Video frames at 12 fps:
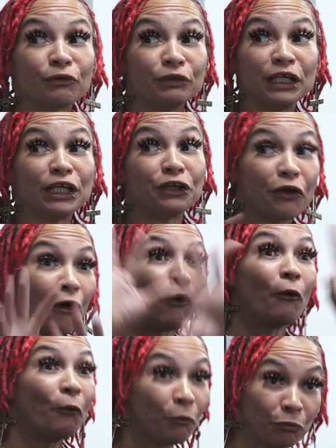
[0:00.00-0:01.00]
needing your
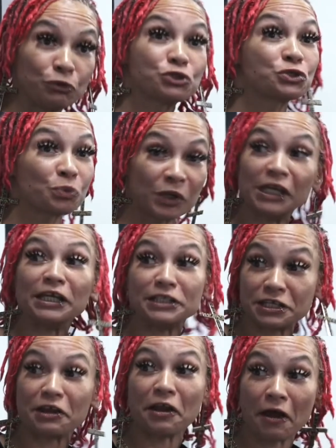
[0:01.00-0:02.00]
own suite,
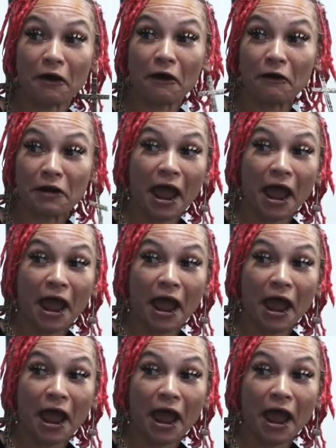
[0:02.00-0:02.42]
you know,